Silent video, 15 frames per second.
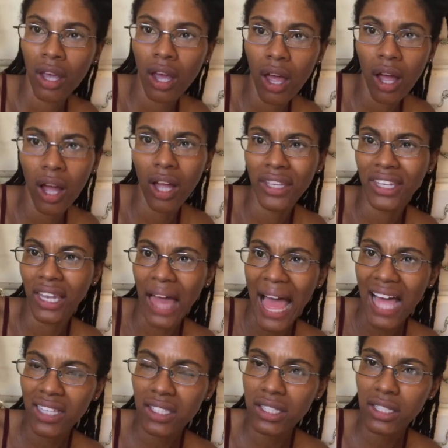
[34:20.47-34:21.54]

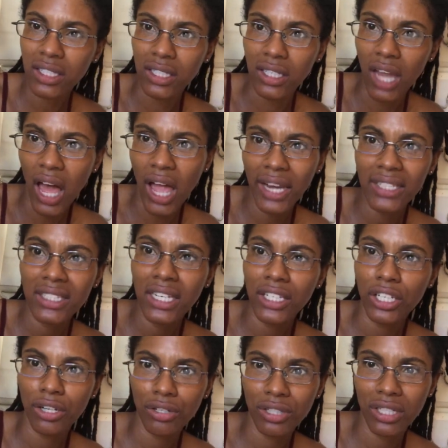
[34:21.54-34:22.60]
last 9-10
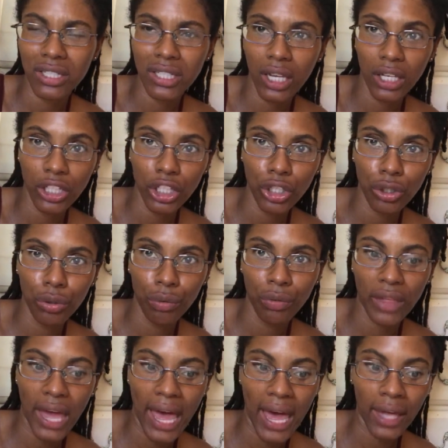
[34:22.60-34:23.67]
years is telling you
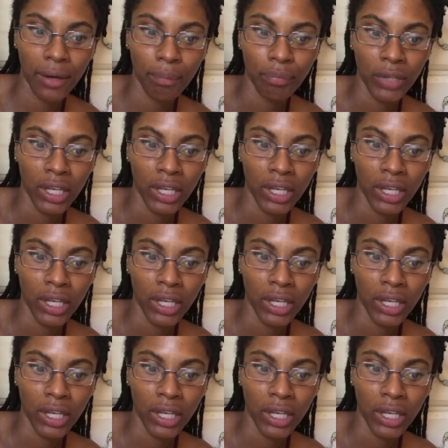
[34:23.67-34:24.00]
that